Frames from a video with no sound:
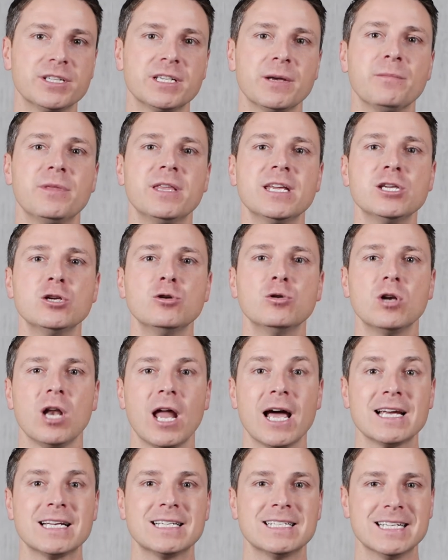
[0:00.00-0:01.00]
something you'd
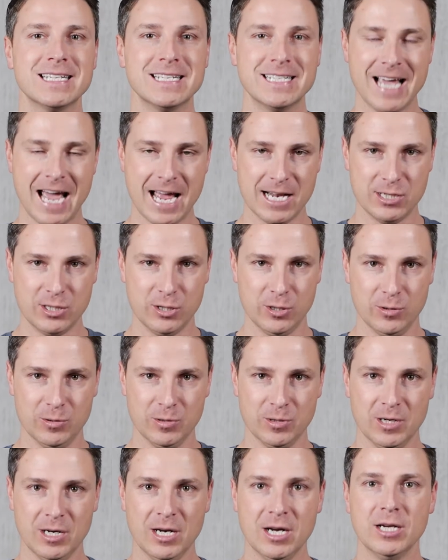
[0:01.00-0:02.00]
like to get to.
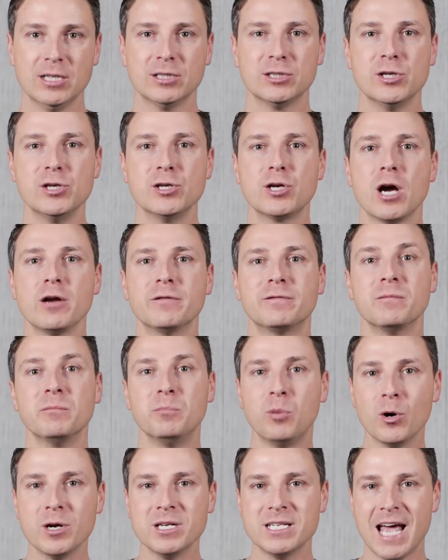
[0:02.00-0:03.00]
So you're going from
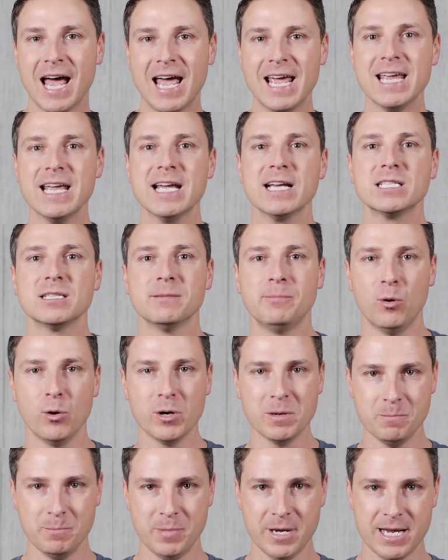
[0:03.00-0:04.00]
point A to
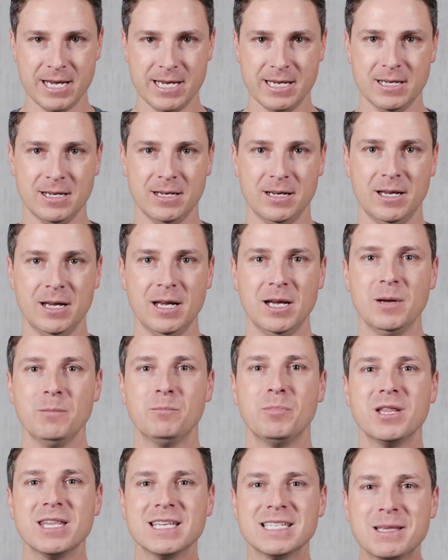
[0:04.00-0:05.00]
point B.
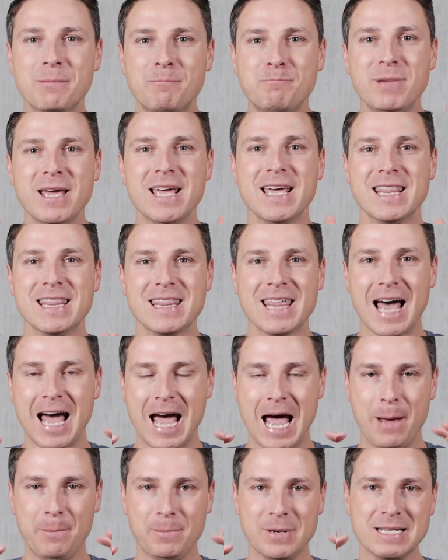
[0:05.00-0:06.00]
But there's the bit that
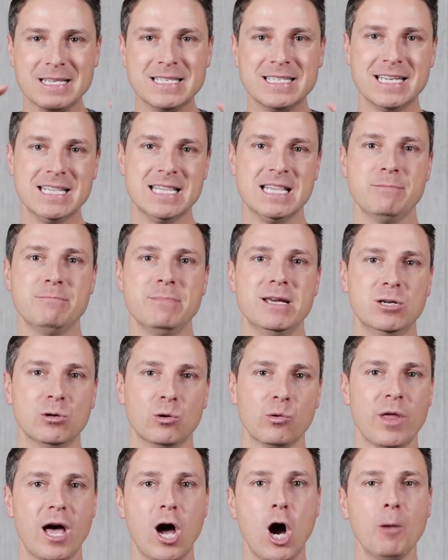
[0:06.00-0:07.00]
happens in the
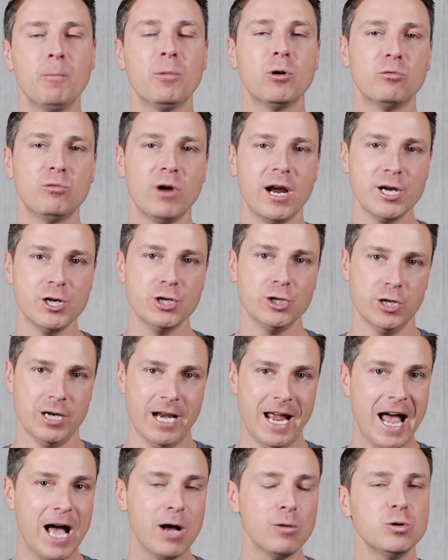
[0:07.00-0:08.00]
middle, that operation.
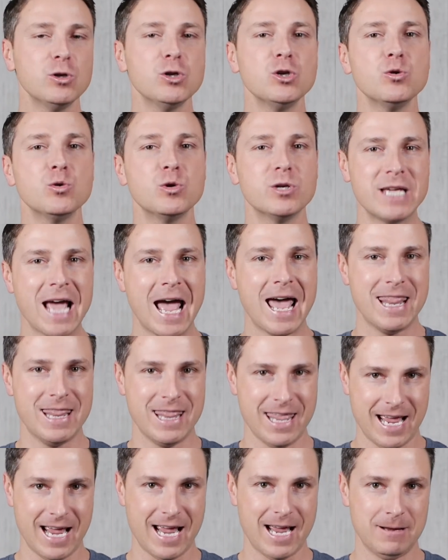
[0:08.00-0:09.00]
How do you get
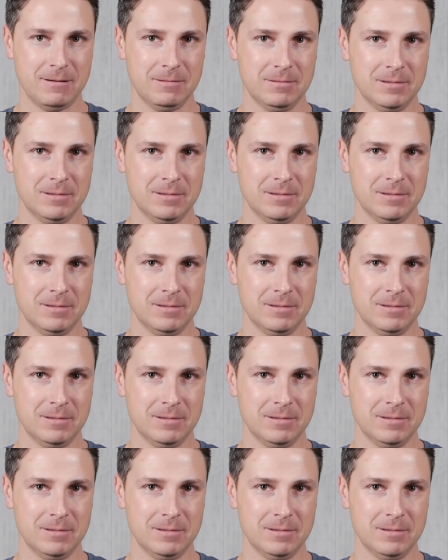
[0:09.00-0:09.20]
there?